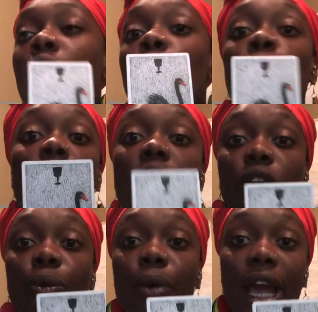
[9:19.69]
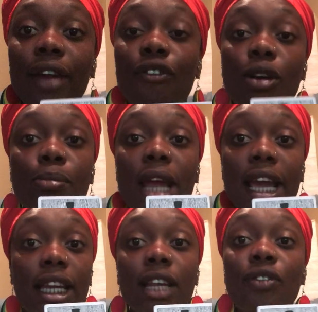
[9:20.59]
walk away from
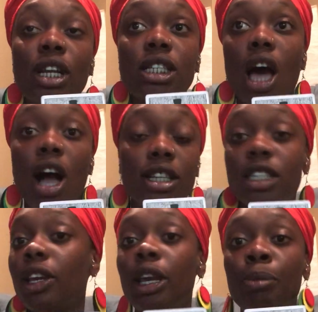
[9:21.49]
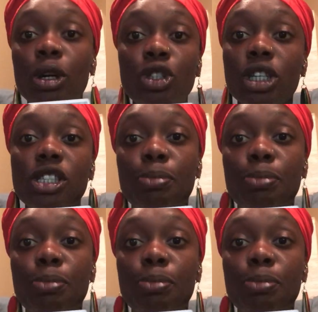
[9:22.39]
negative and toxic emotions,